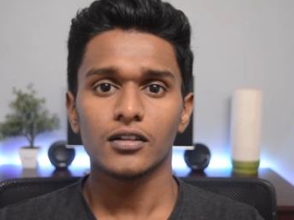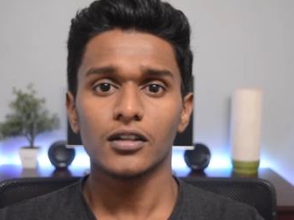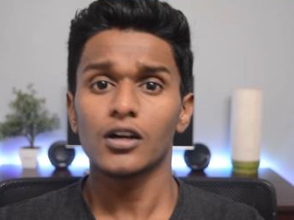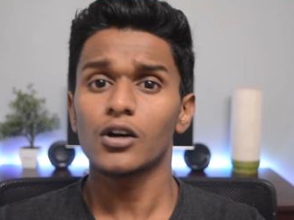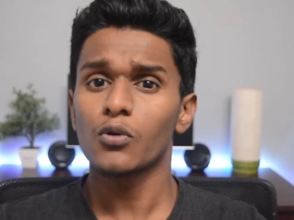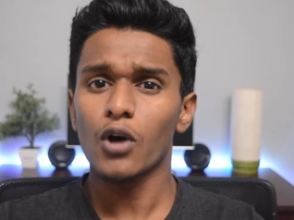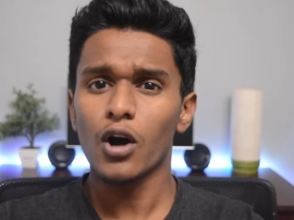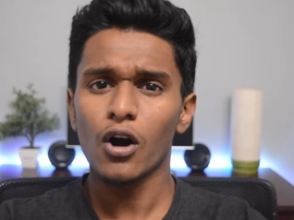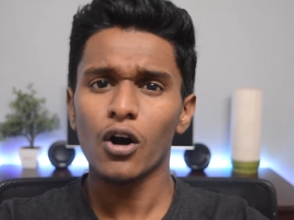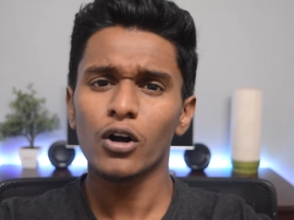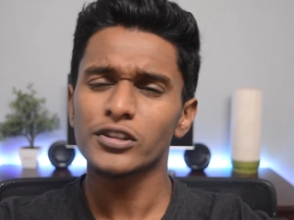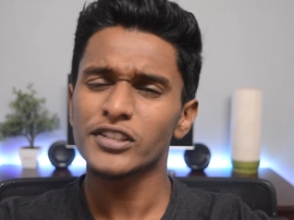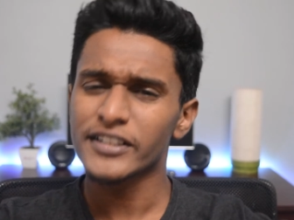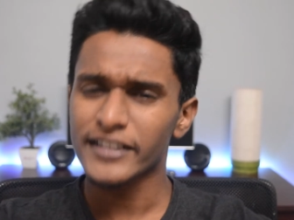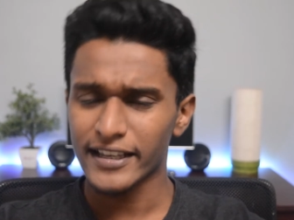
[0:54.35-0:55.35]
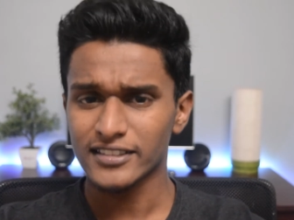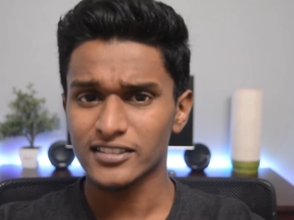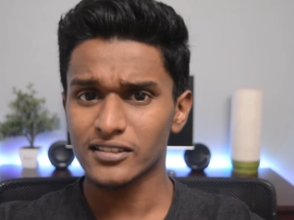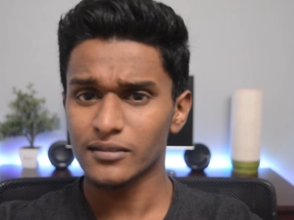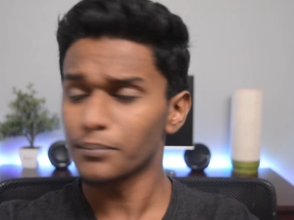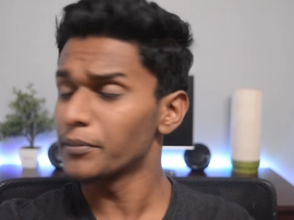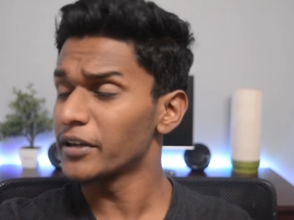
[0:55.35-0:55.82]
Now all the
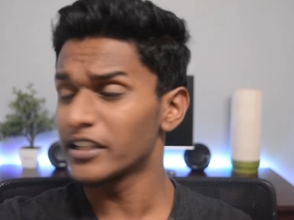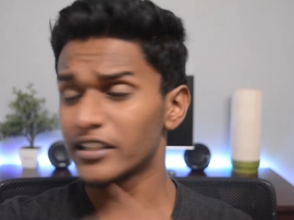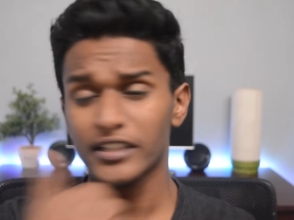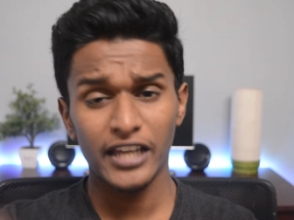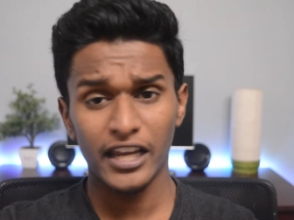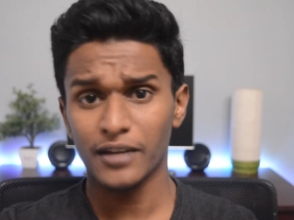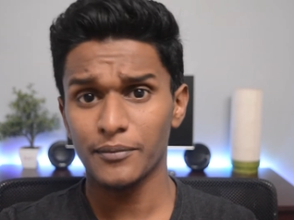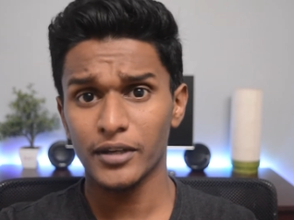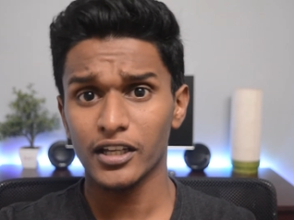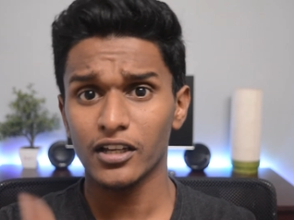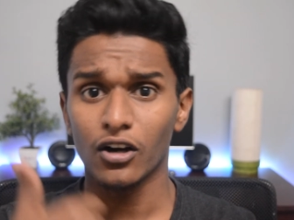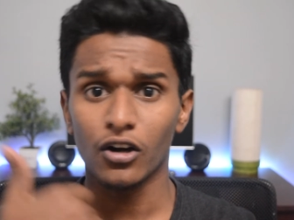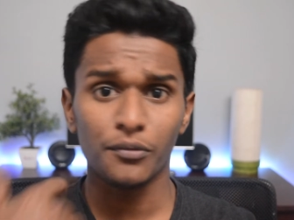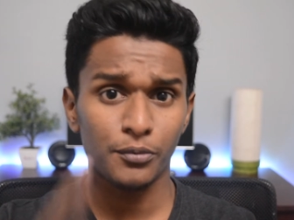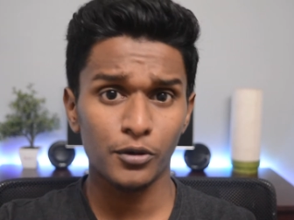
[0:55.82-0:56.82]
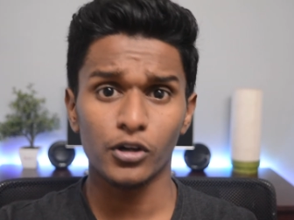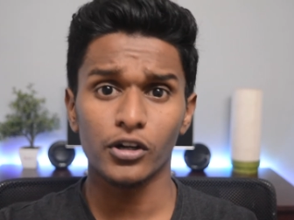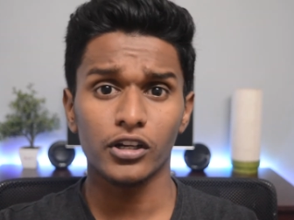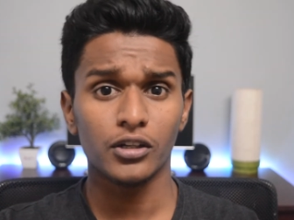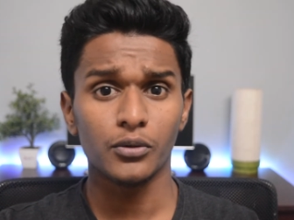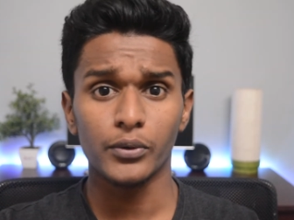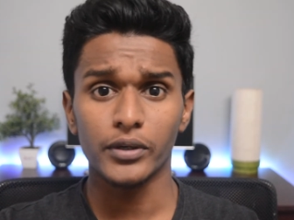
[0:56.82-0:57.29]
tests, be it gaming or
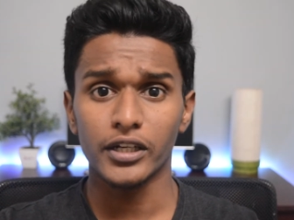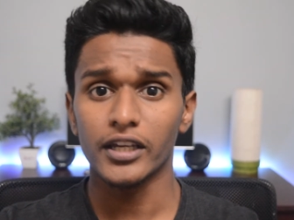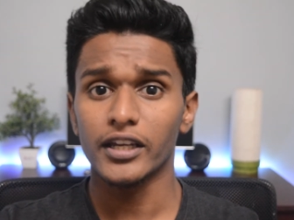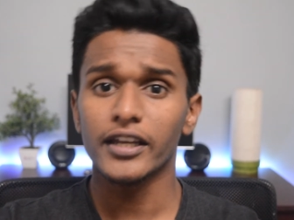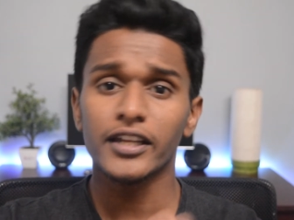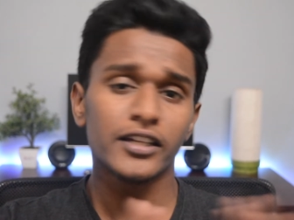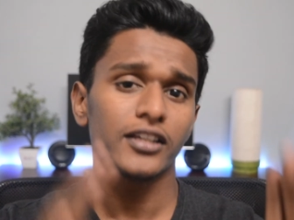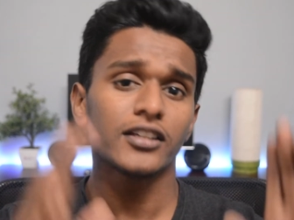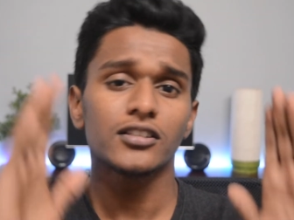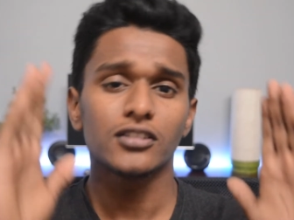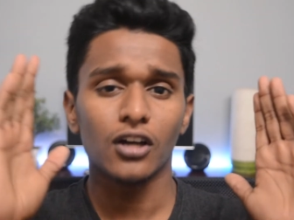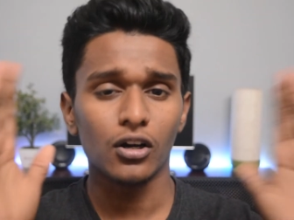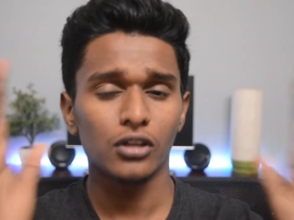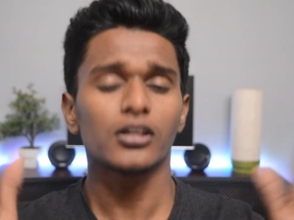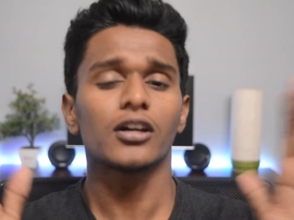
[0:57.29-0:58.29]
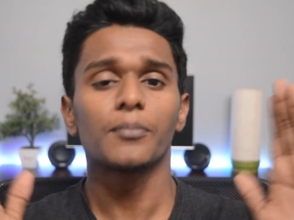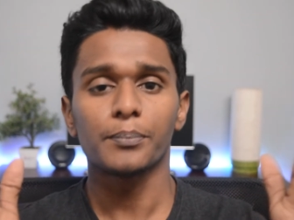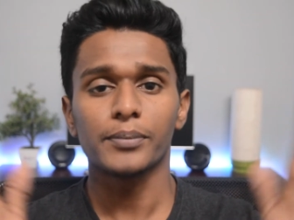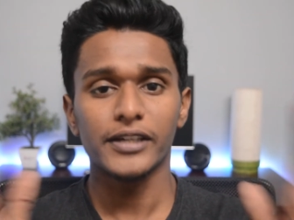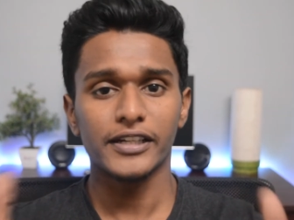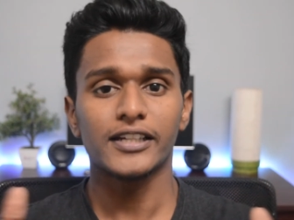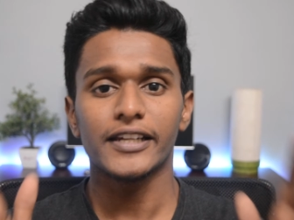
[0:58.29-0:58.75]
productivity, it is all
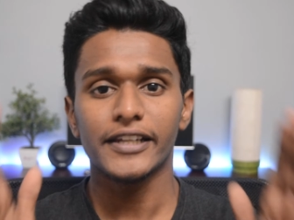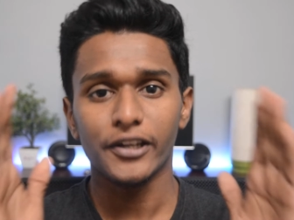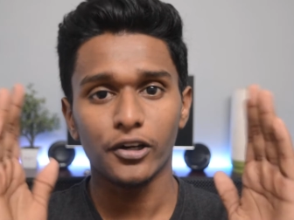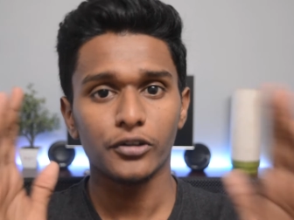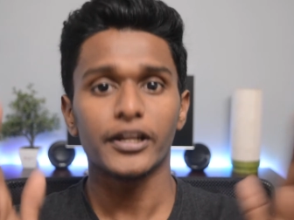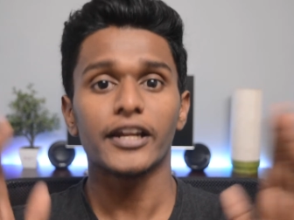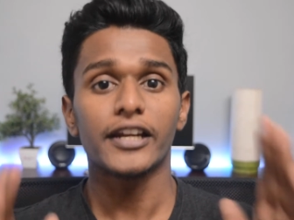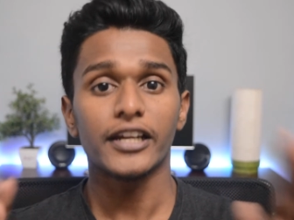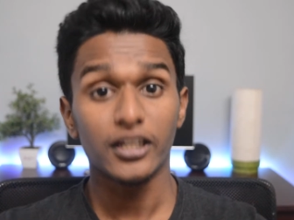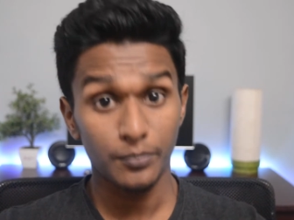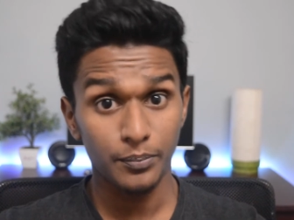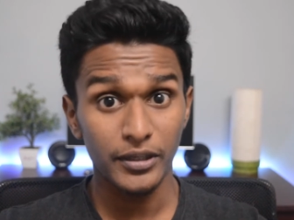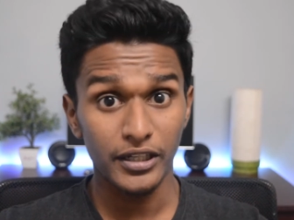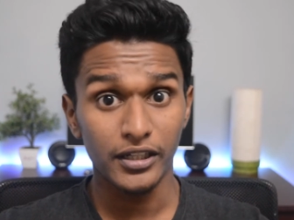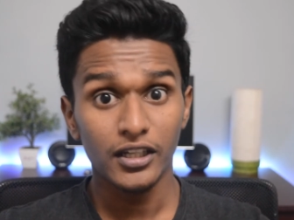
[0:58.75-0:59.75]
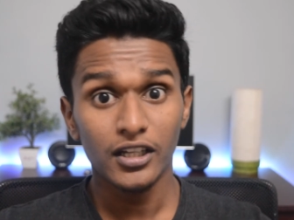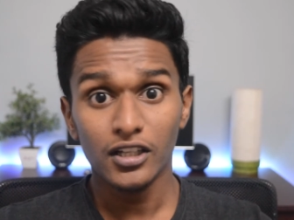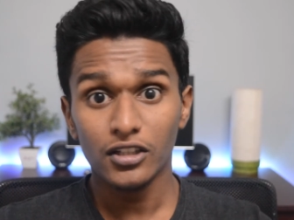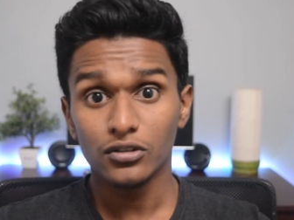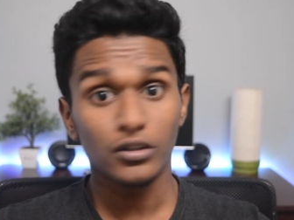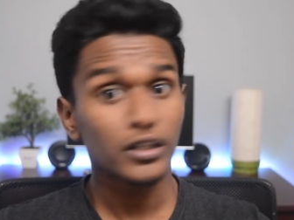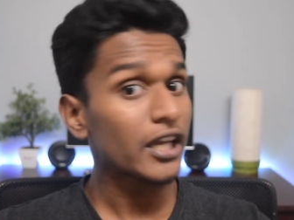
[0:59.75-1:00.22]
completely on 1080p.
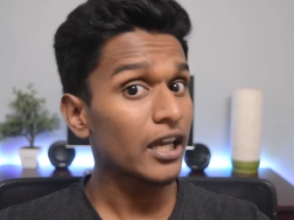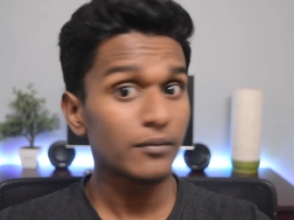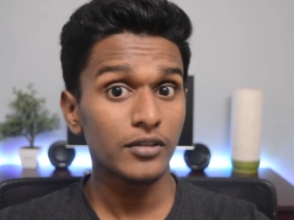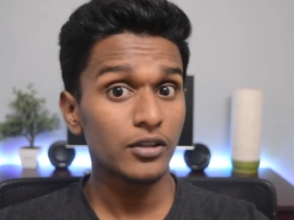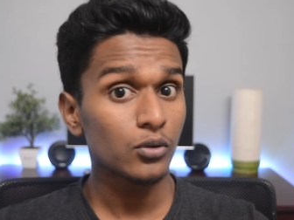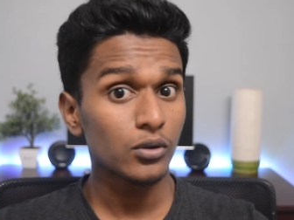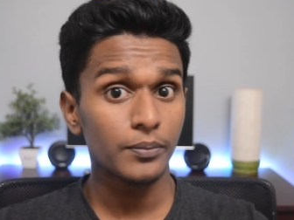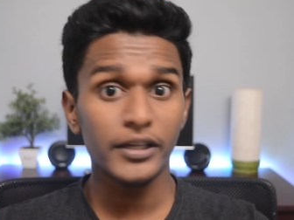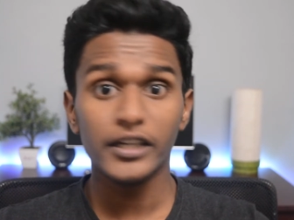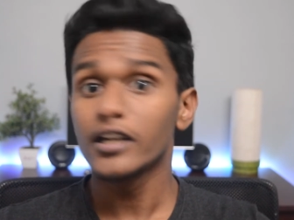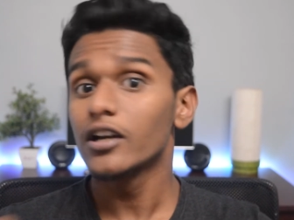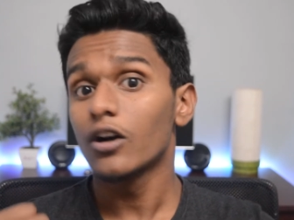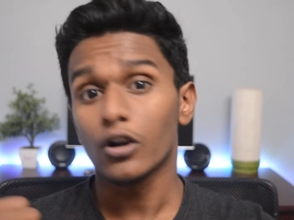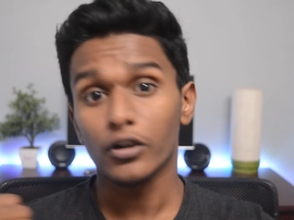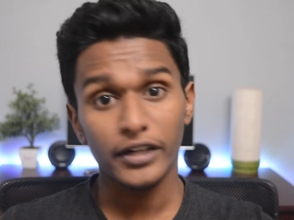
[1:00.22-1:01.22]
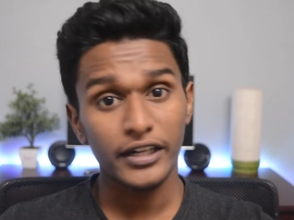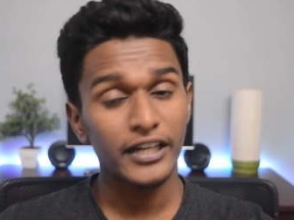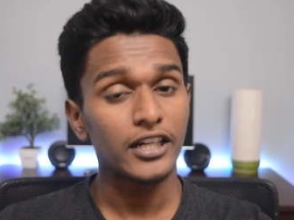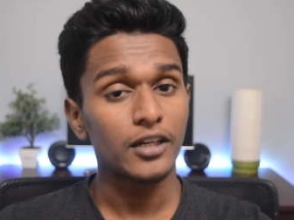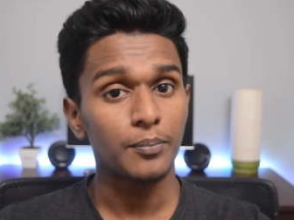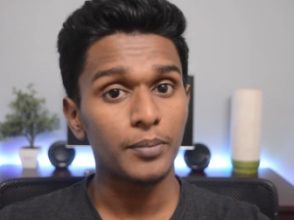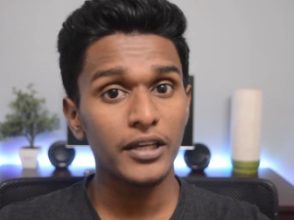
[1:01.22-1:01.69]
So the gaming will be on
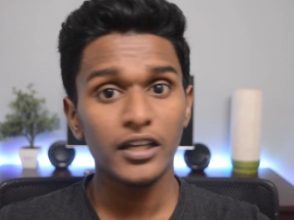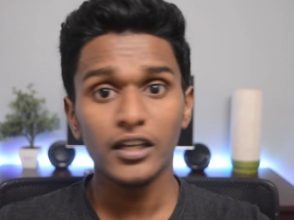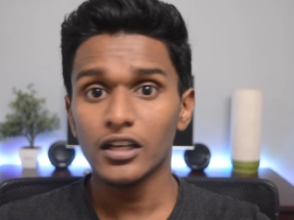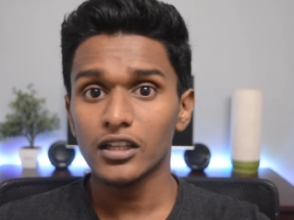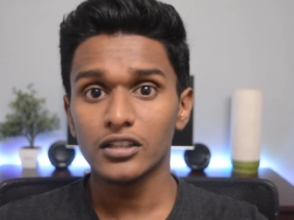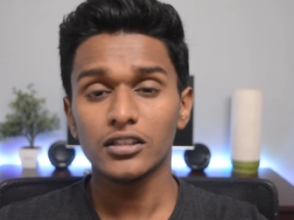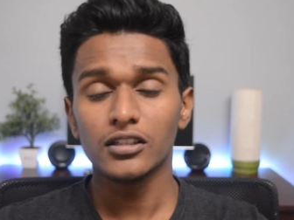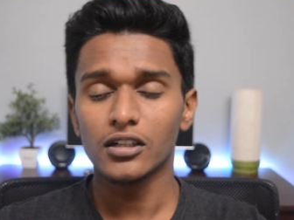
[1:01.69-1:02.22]
1080p.